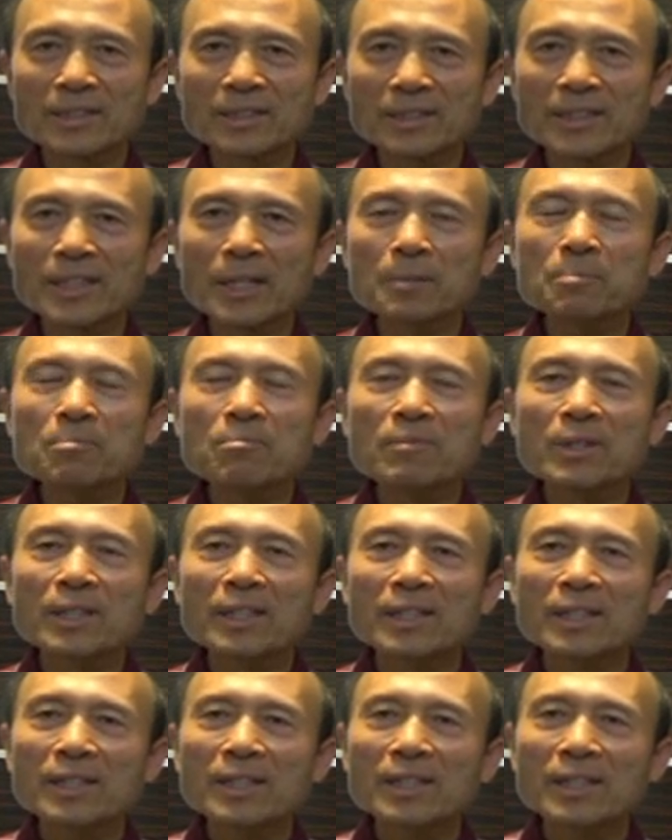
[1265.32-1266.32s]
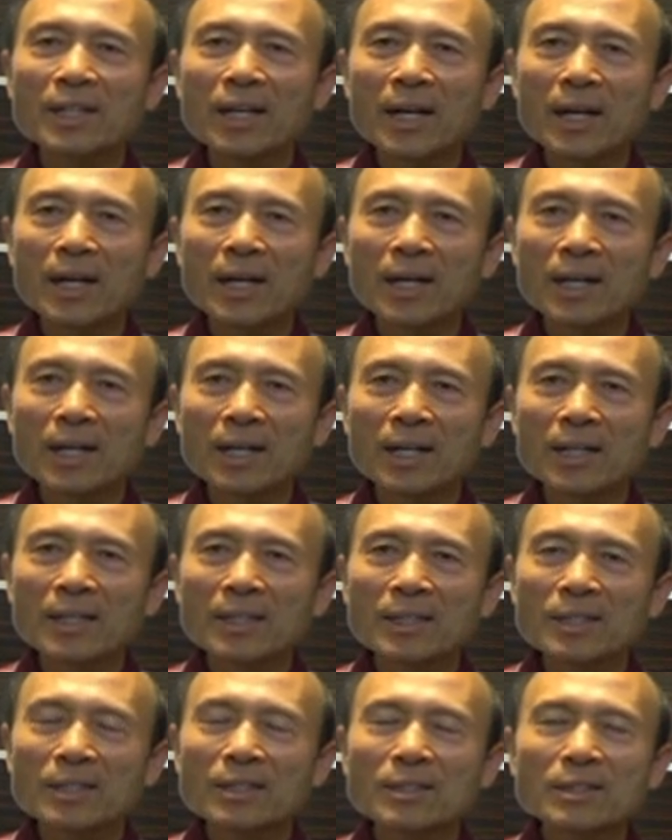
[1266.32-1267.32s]
Okay, uh,
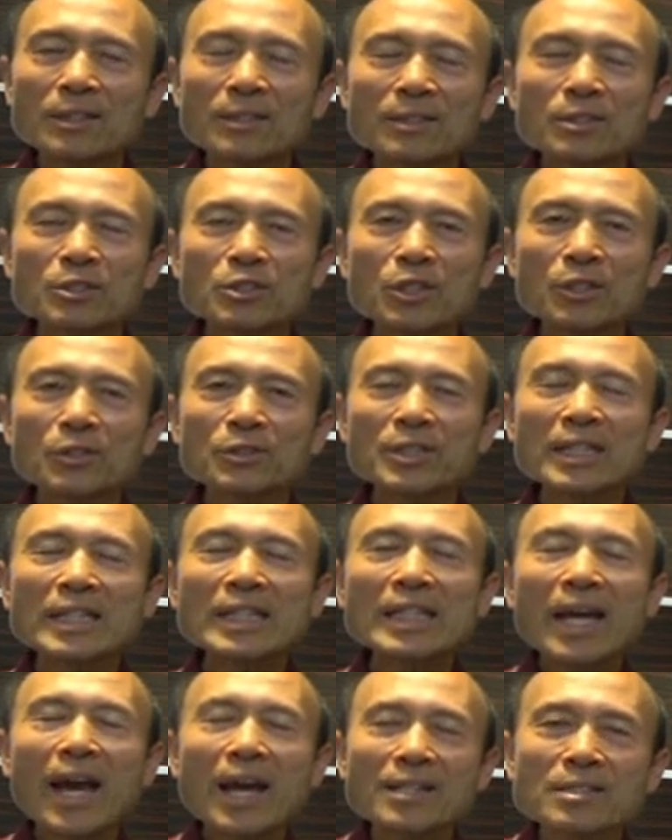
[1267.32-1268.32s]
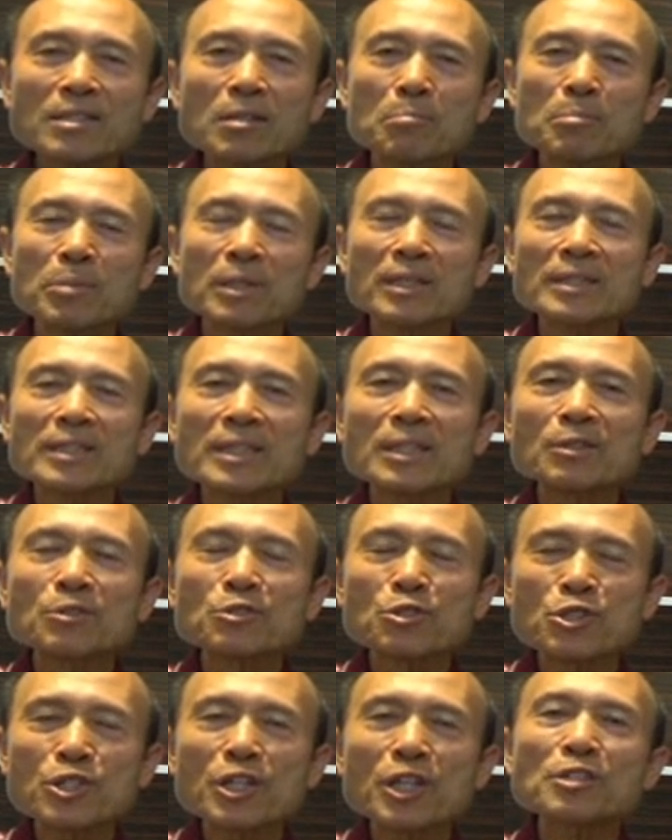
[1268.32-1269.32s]
so he has ability
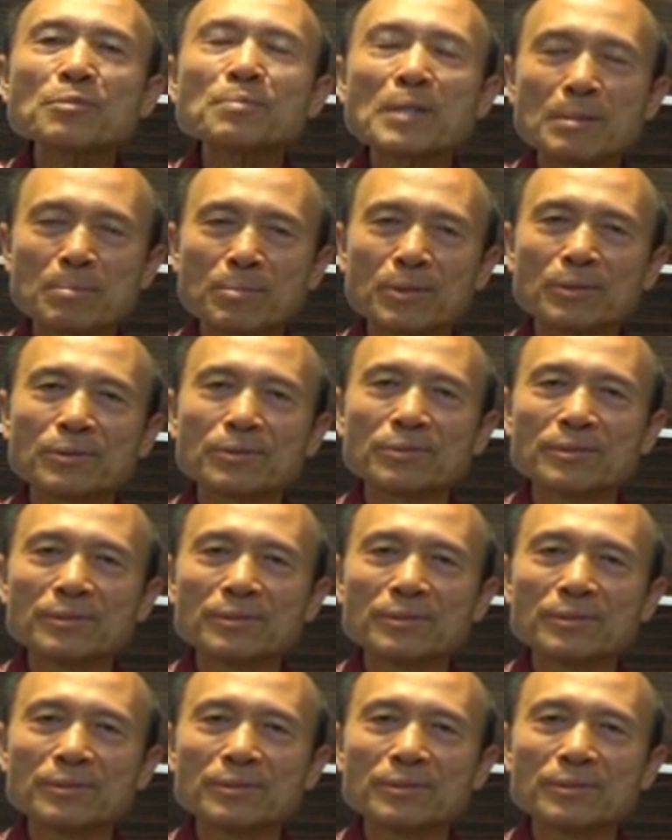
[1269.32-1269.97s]
to change people,